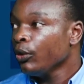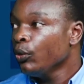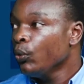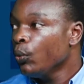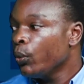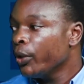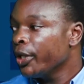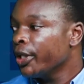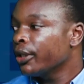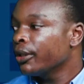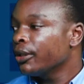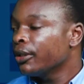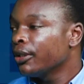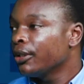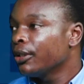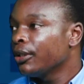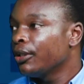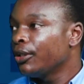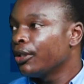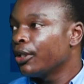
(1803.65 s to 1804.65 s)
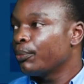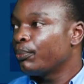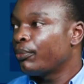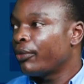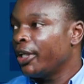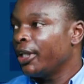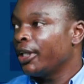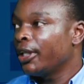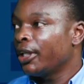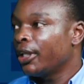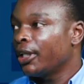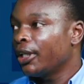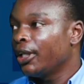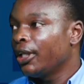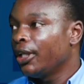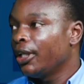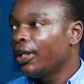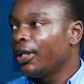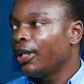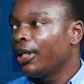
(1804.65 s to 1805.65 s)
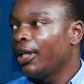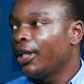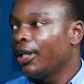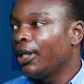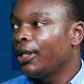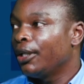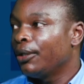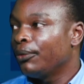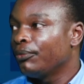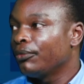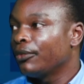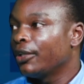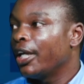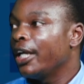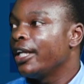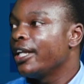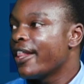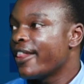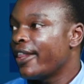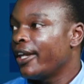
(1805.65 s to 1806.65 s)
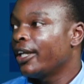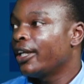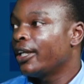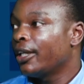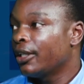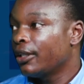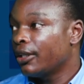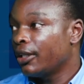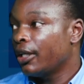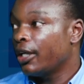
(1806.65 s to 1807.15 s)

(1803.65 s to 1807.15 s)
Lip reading: will not bring anything